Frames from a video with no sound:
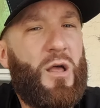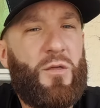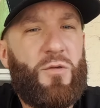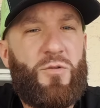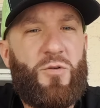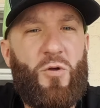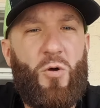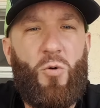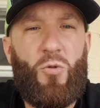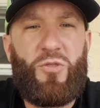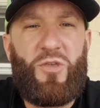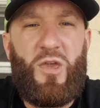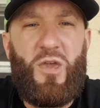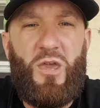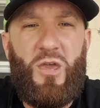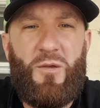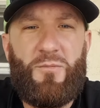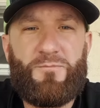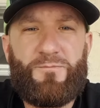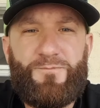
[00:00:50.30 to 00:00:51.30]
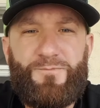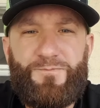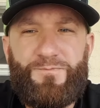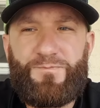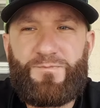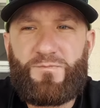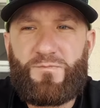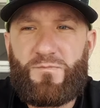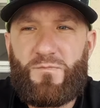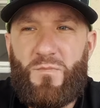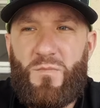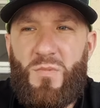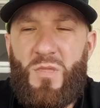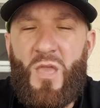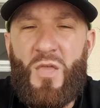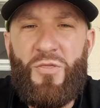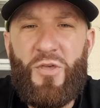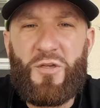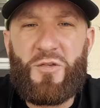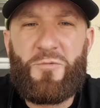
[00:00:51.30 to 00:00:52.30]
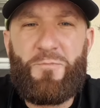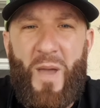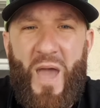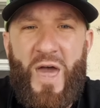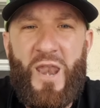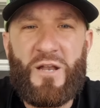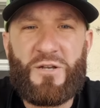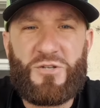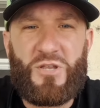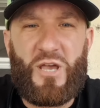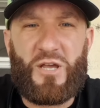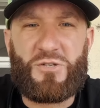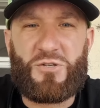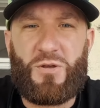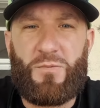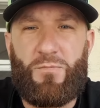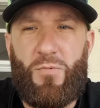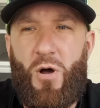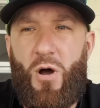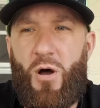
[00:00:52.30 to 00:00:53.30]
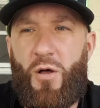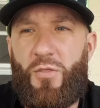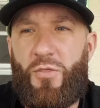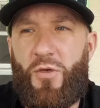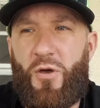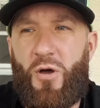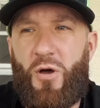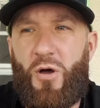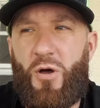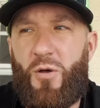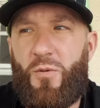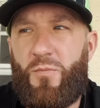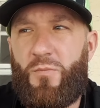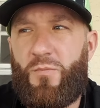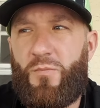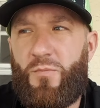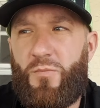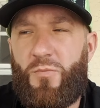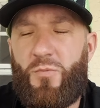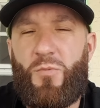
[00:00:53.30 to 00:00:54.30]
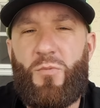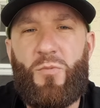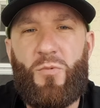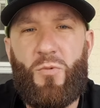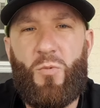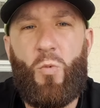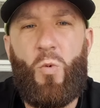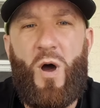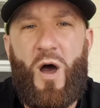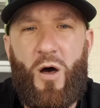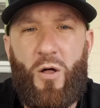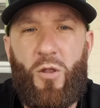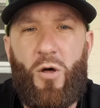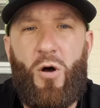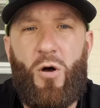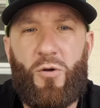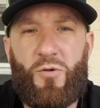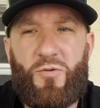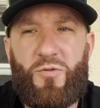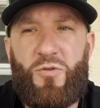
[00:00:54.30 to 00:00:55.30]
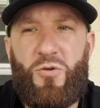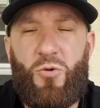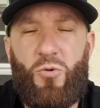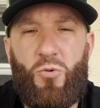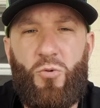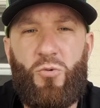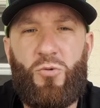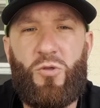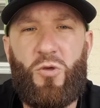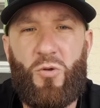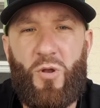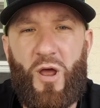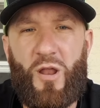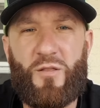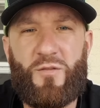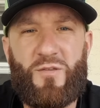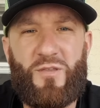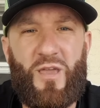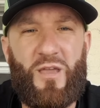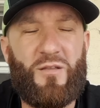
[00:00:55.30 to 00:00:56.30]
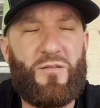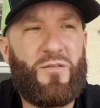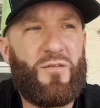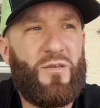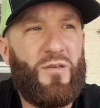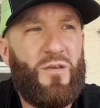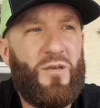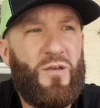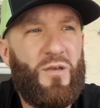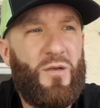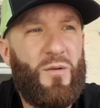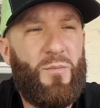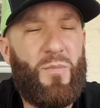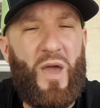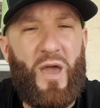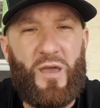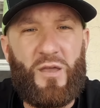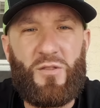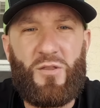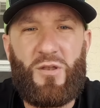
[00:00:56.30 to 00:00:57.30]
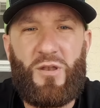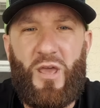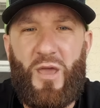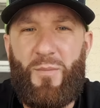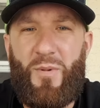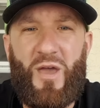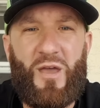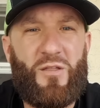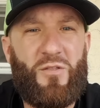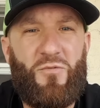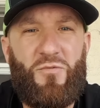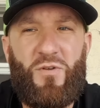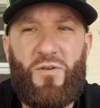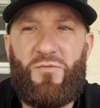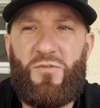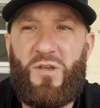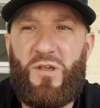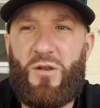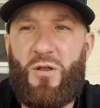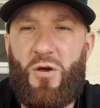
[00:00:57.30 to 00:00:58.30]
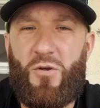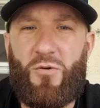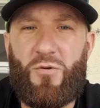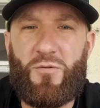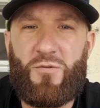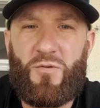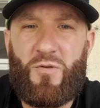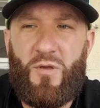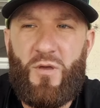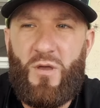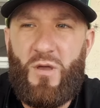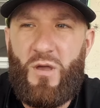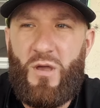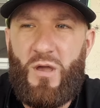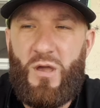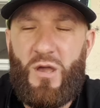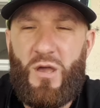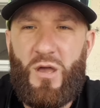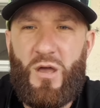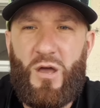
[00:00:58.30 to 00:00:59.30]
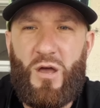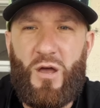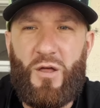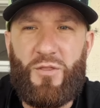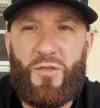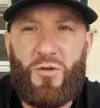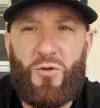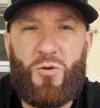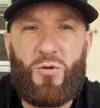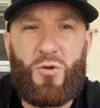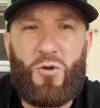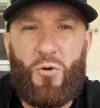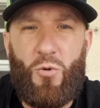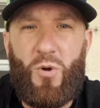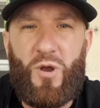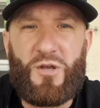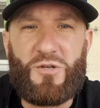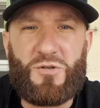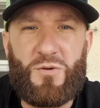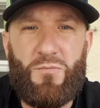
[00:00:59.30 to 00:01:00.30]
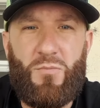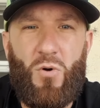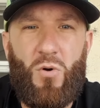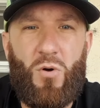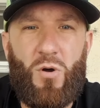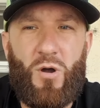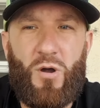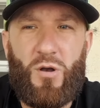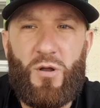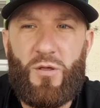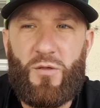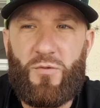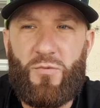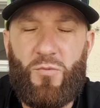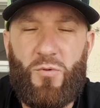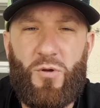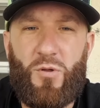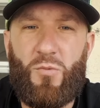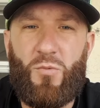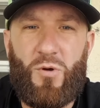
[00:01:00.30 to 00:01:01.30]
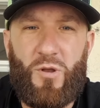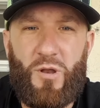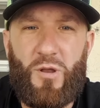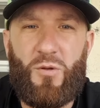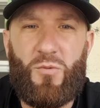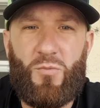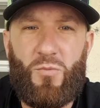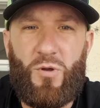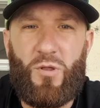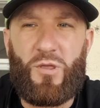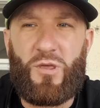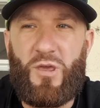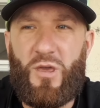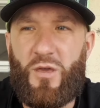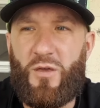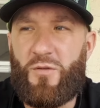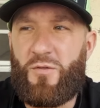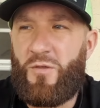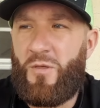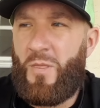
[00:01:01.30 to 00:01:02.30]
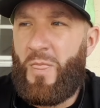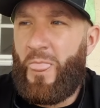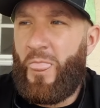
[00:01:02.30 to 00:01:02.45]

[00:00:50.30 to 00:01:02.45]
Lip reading: So the Spanish actually brought the wild hogs to the United States back in the day, back in the 1500s. The Eurasian boar is what it really is.